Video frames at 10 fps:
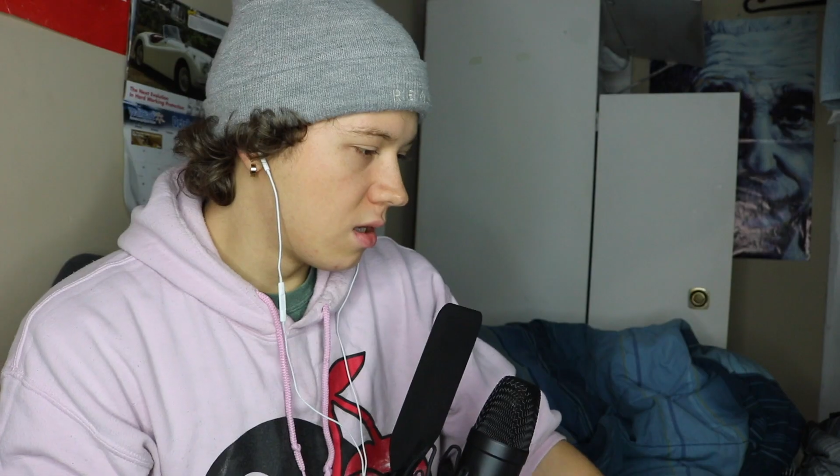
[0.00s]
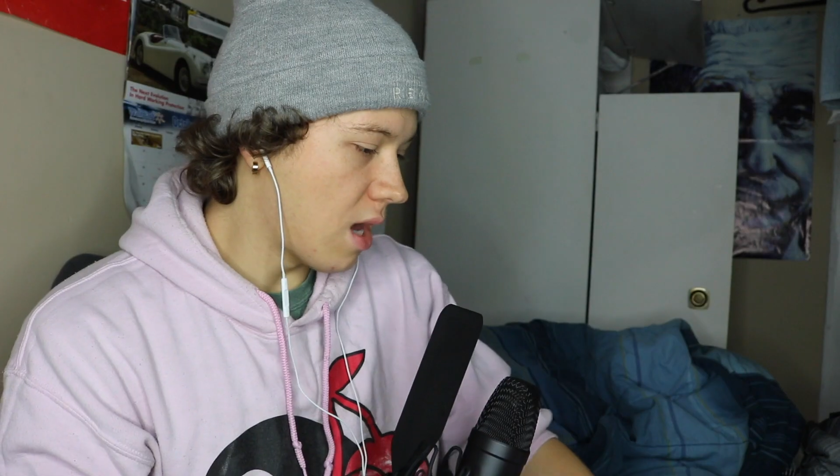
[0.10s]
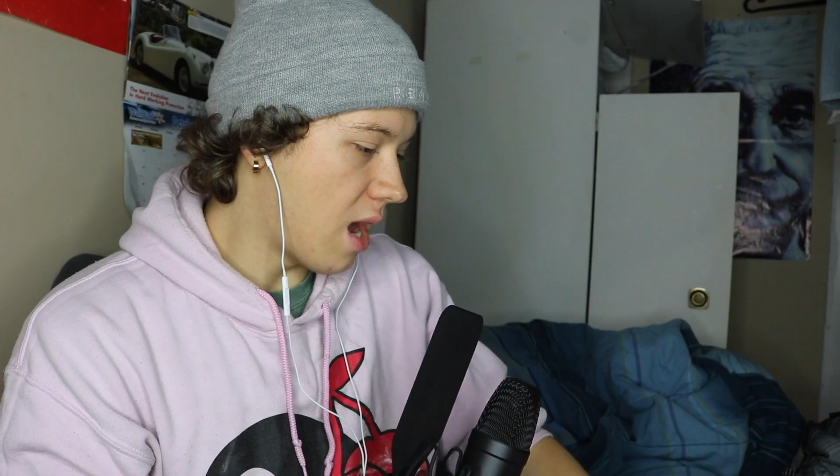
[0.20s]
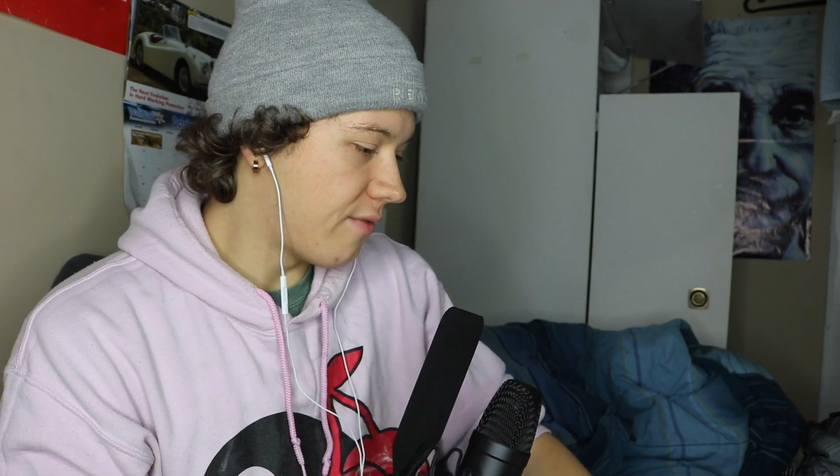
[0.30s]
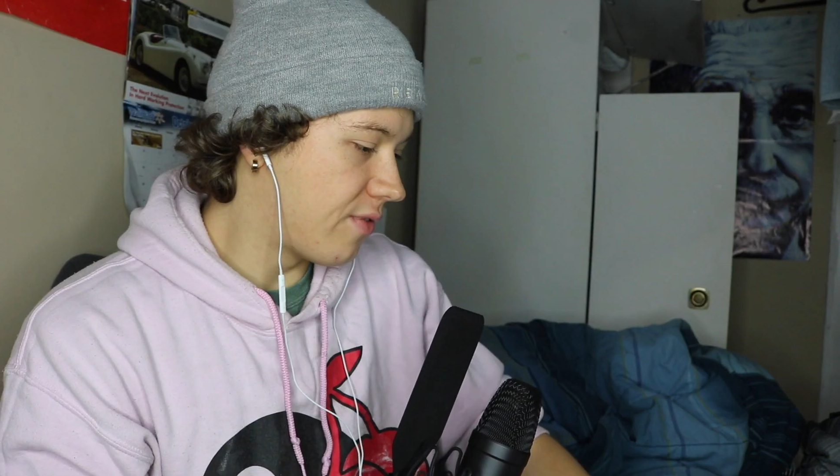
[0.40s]

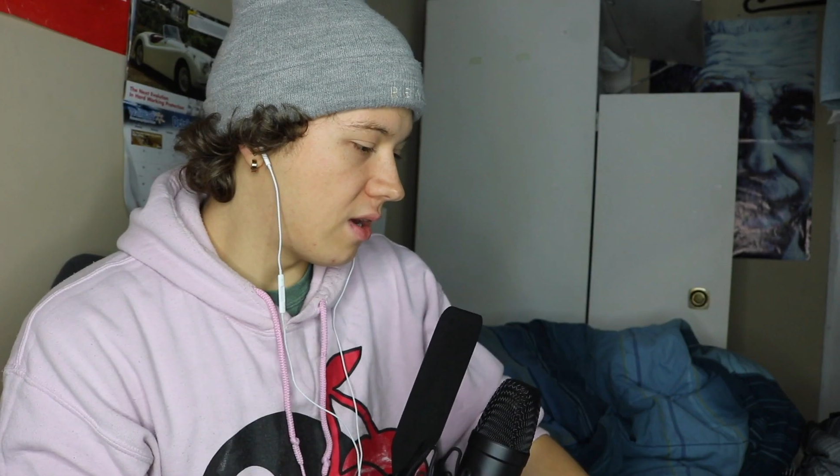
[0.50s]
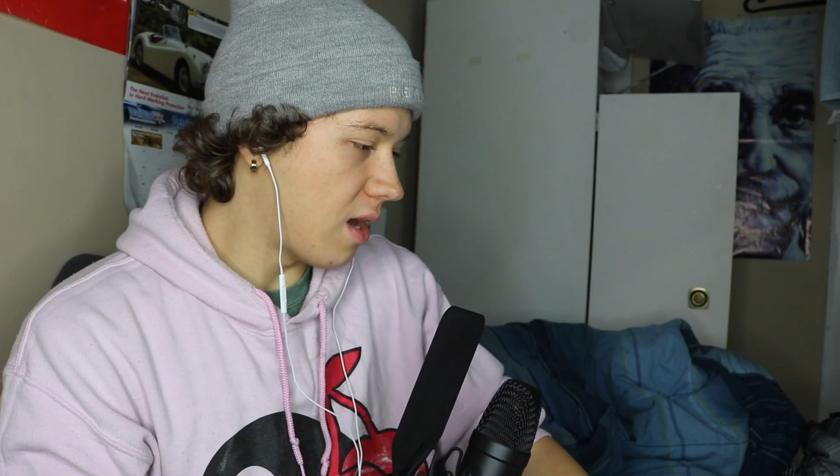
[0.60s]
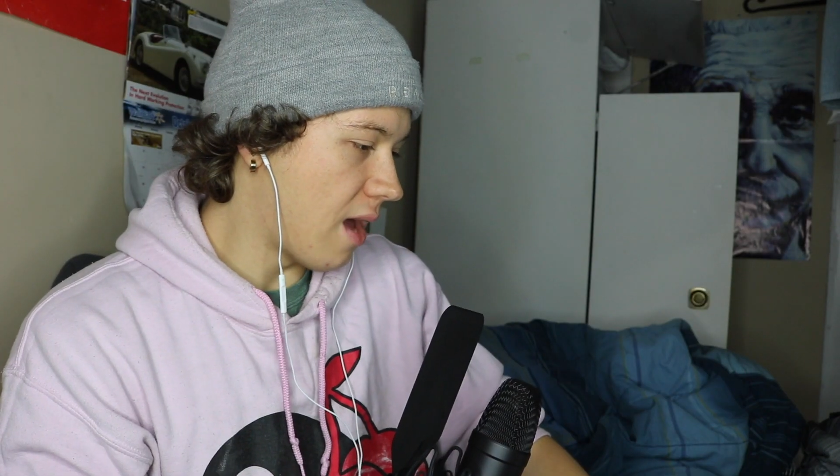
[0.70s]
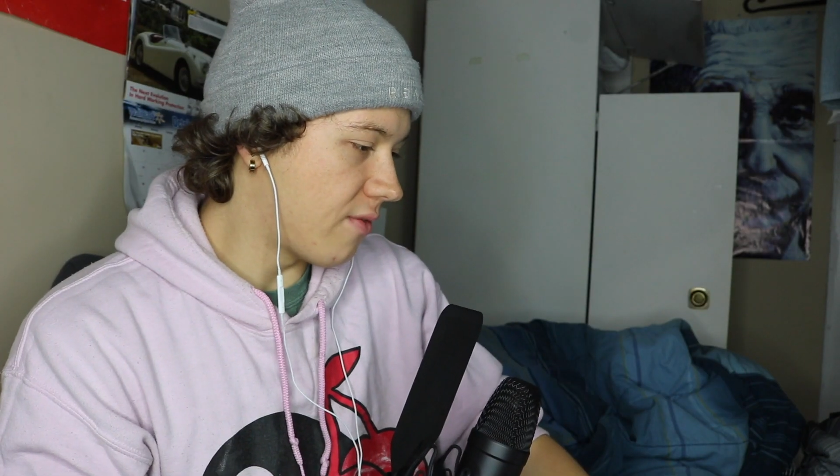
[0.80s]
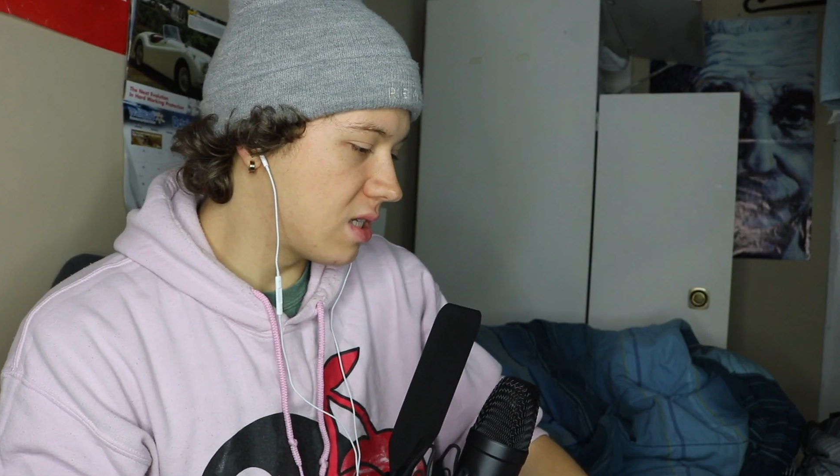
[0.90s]
Yeah,
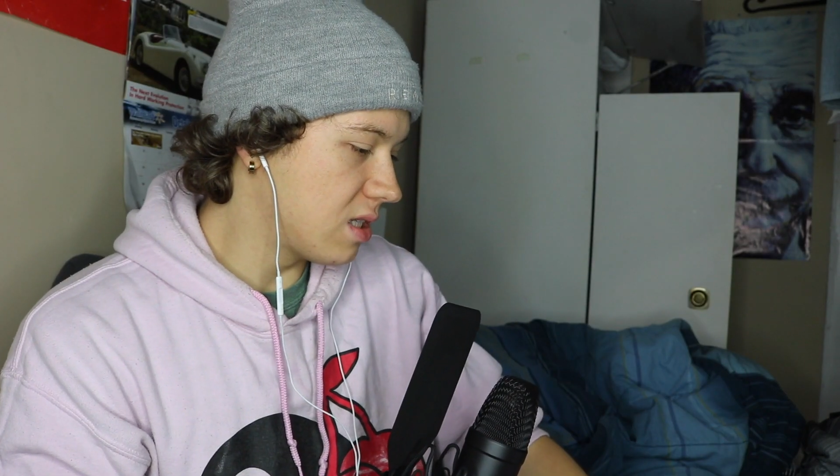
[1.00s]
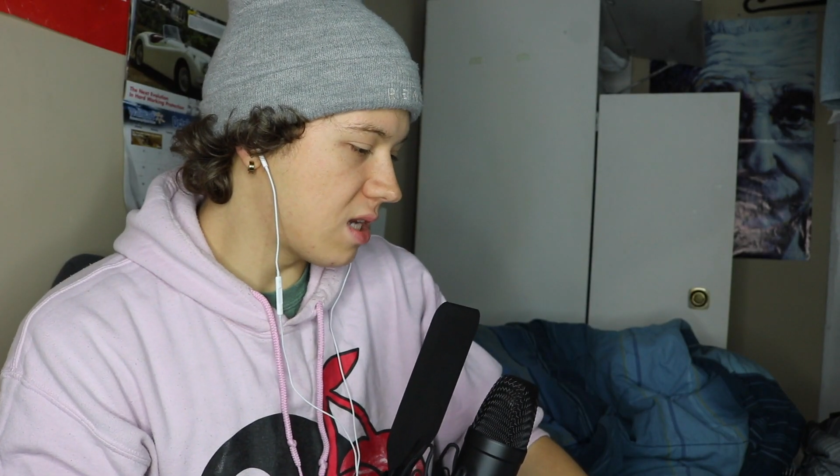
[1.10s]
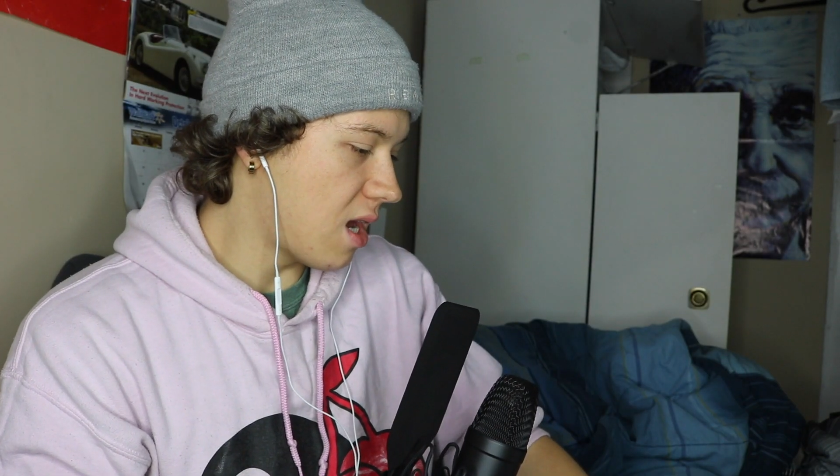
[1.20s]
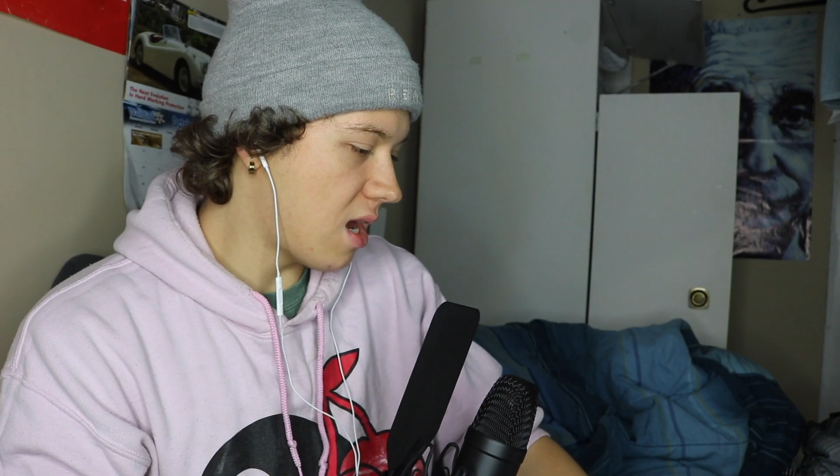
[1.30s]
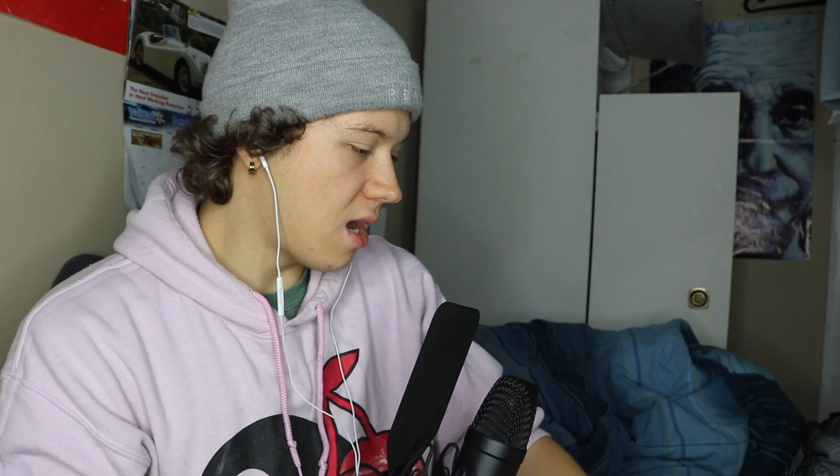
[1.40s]
ever since
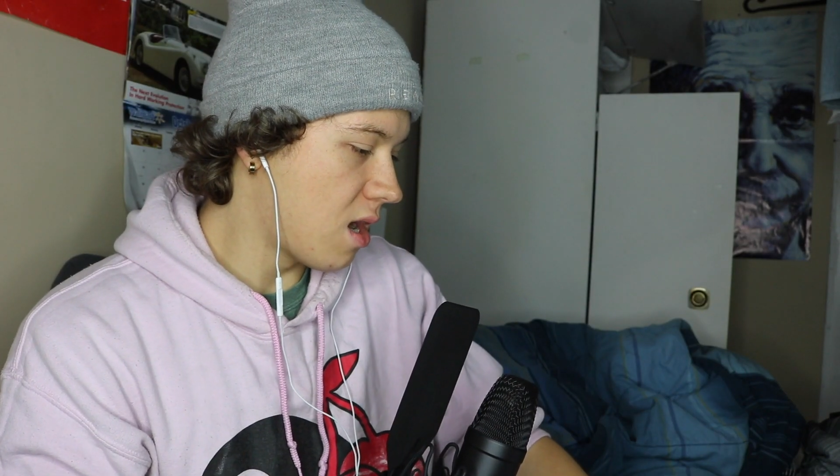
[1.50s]
I